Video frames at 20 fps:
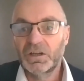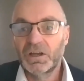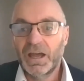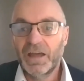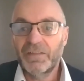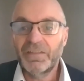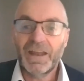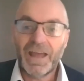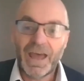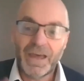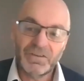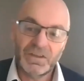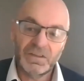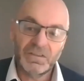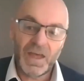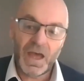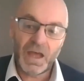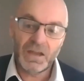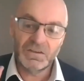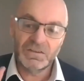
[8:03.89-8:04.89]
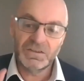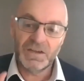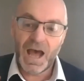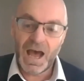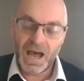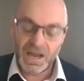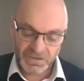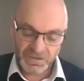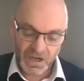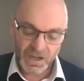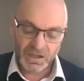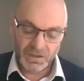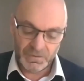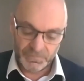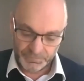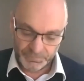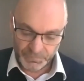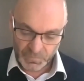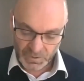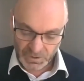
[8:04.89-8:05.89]
and that having that data
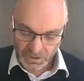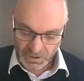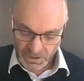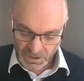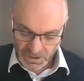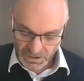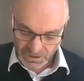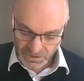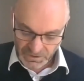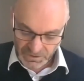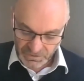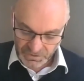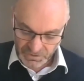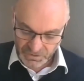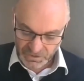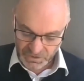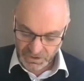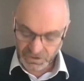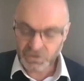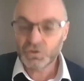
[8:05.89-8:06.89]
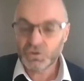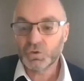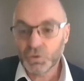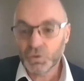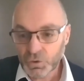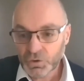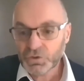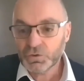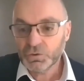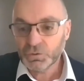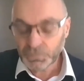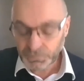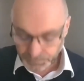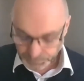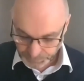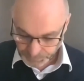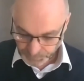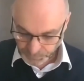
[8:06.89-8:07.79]
is crucial.